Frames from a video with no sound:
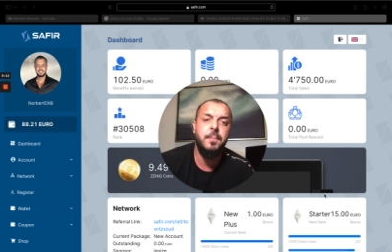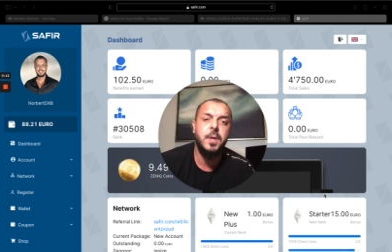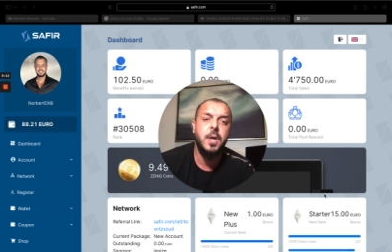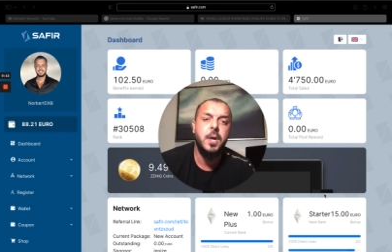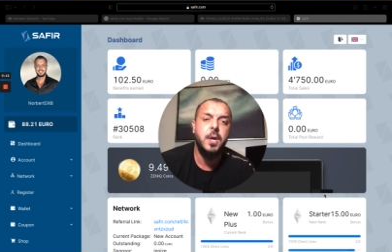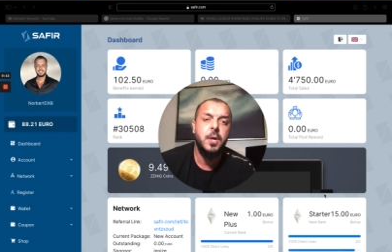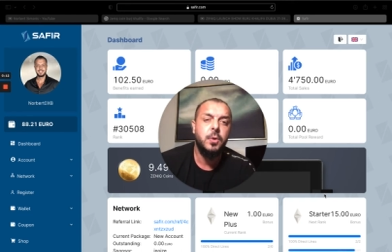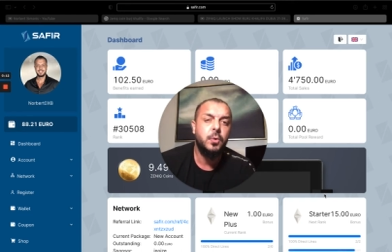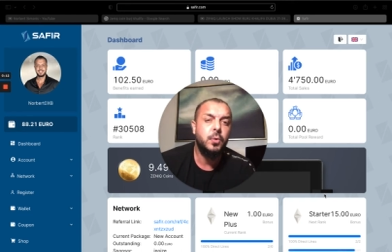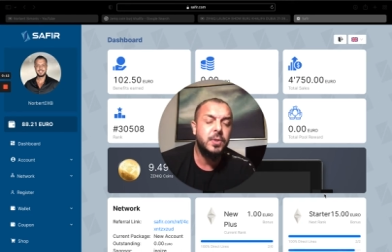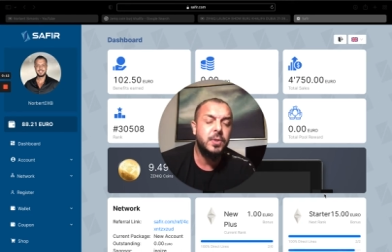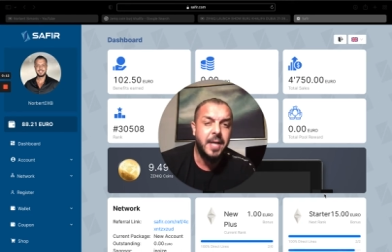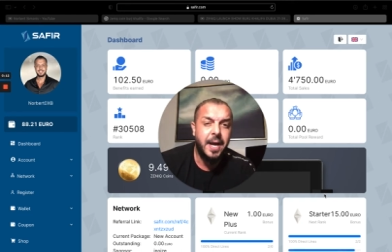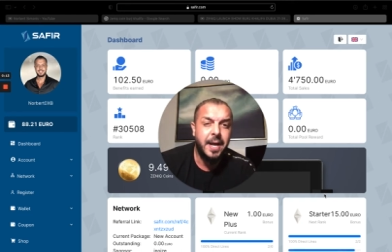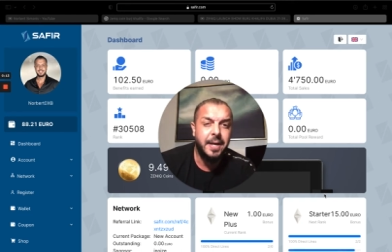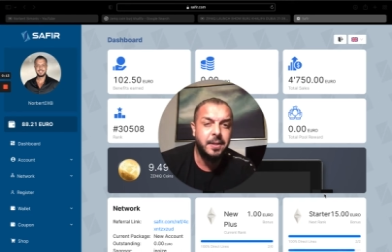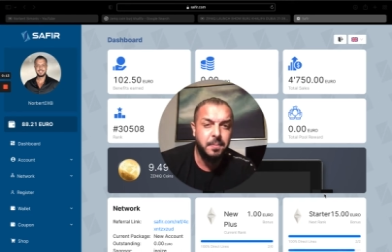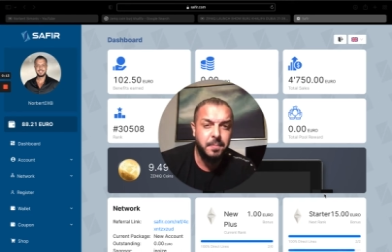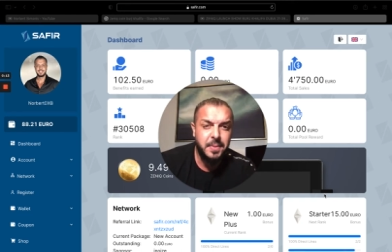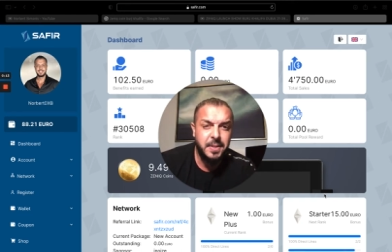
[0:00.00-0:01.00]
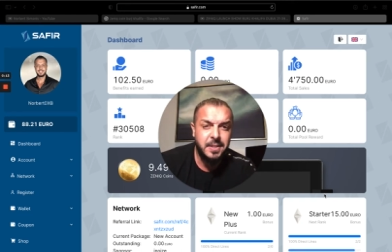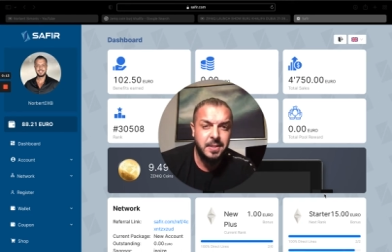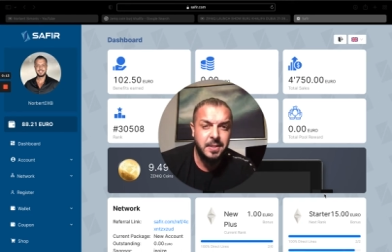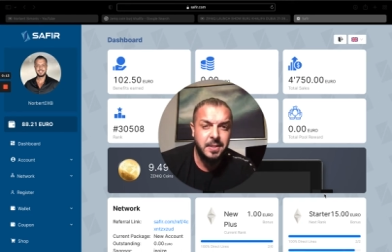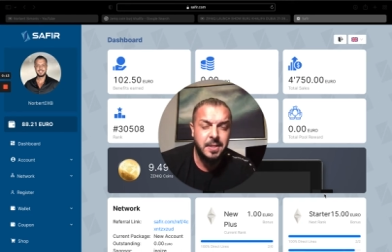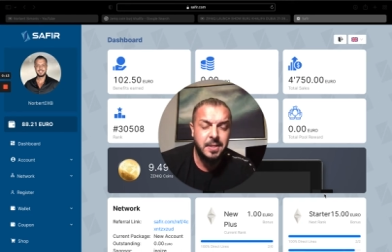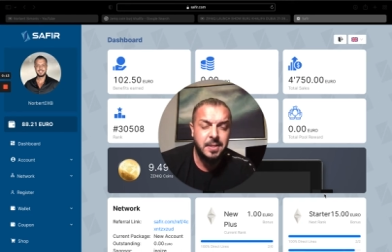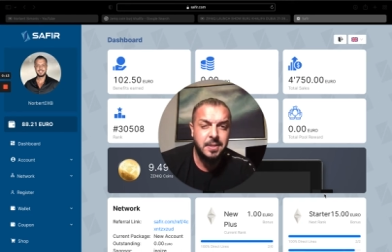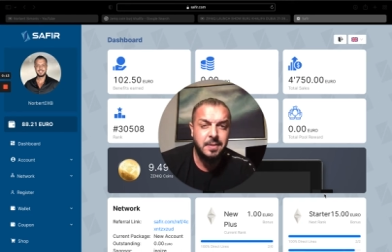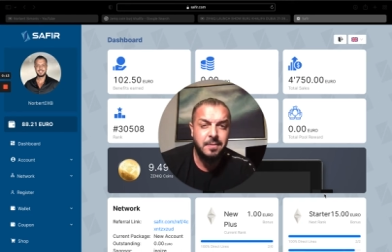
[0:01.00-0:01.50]
to start a
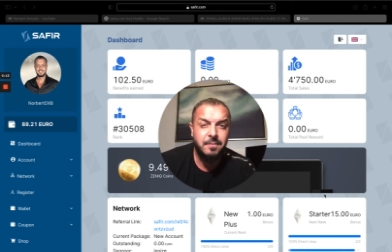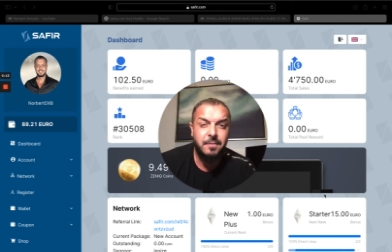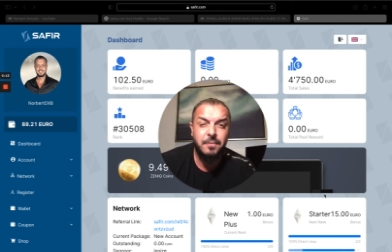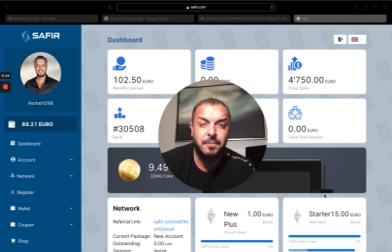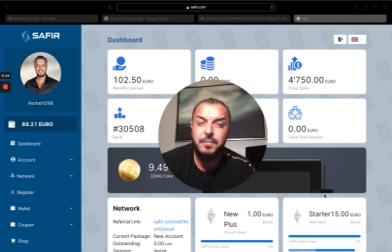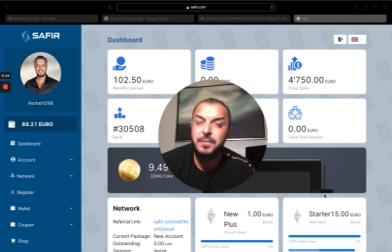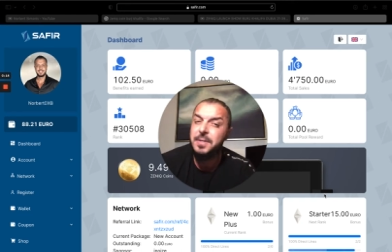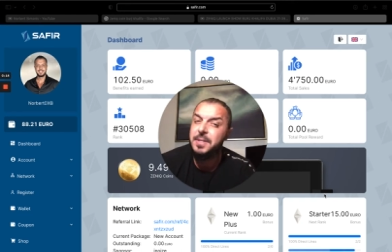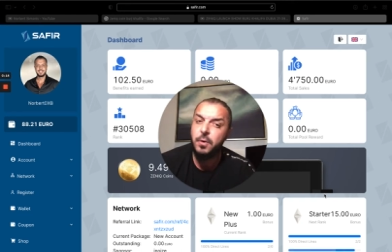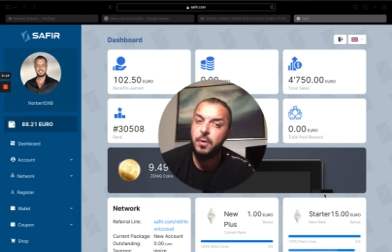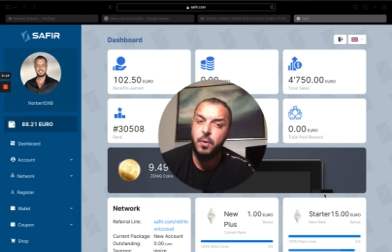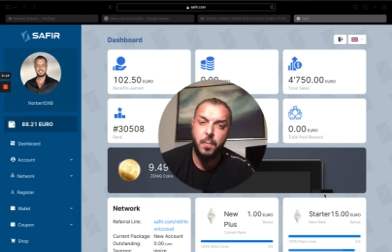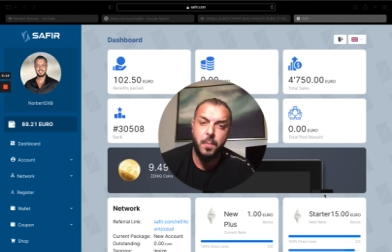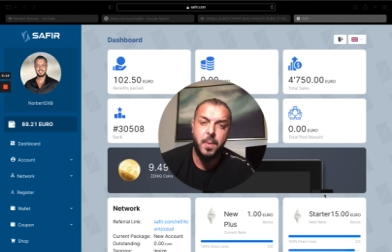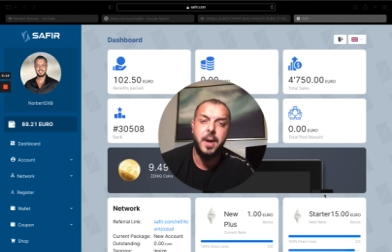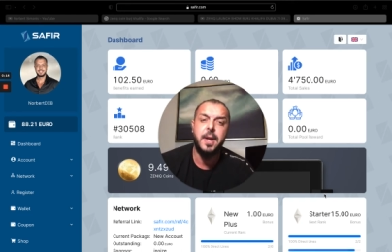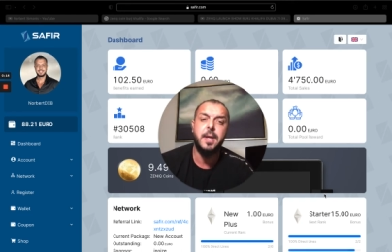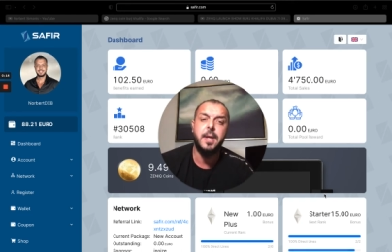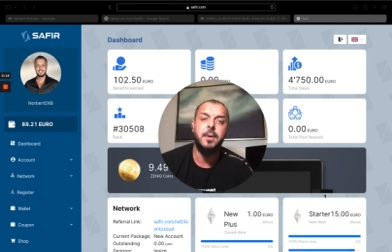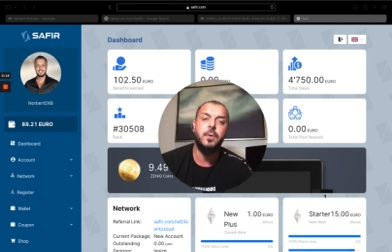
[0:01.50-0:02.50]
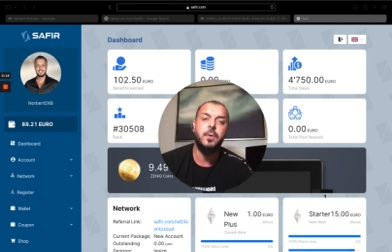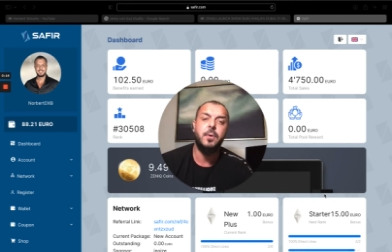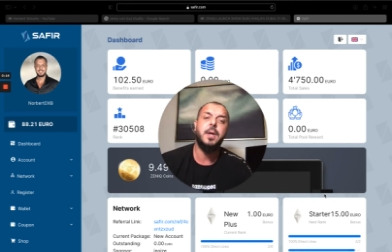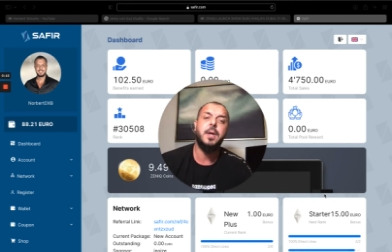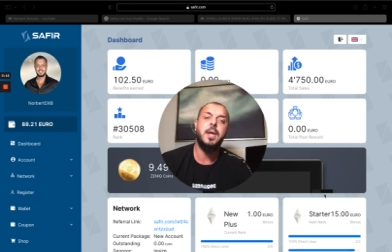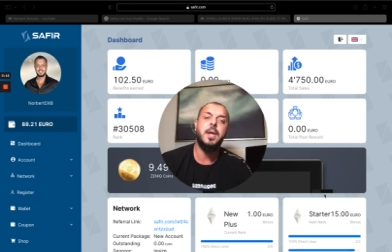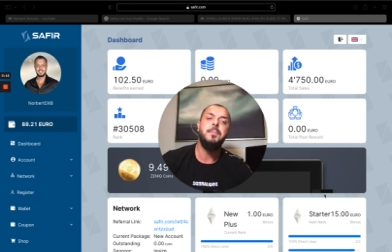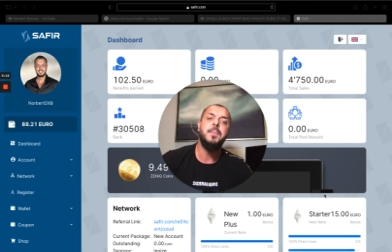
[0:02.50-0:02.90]
business with zero money, okay?